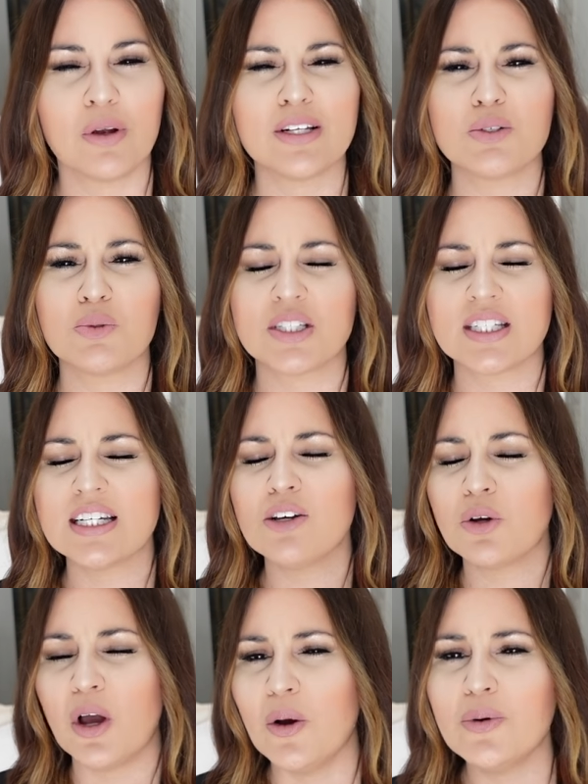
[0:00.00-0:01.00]
Because it was
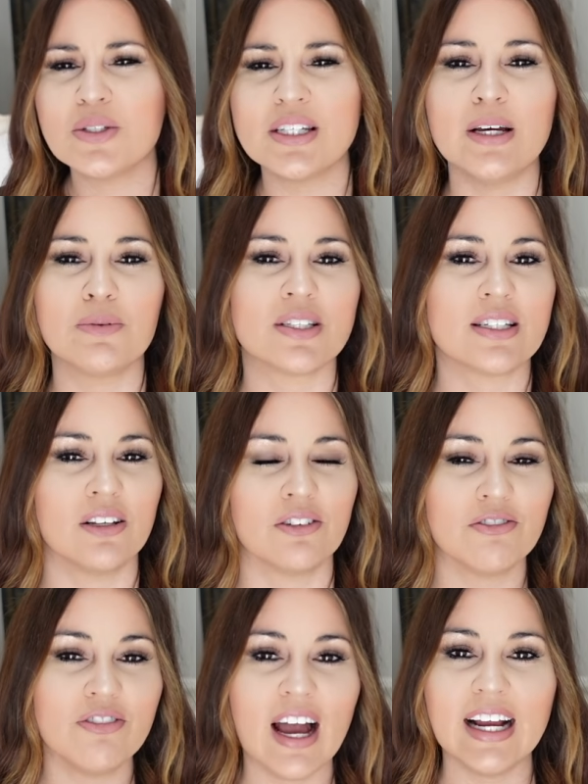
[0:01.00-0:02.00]
still cozy, it was still
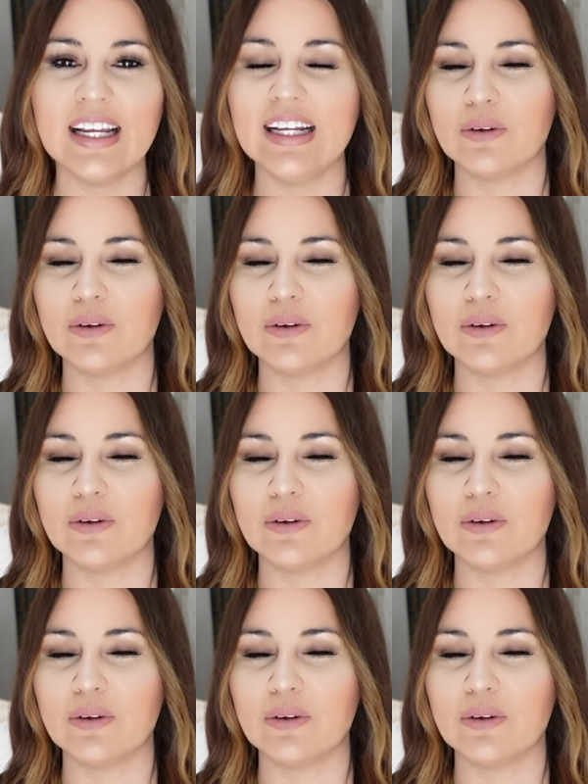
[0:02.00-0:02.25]
inviting,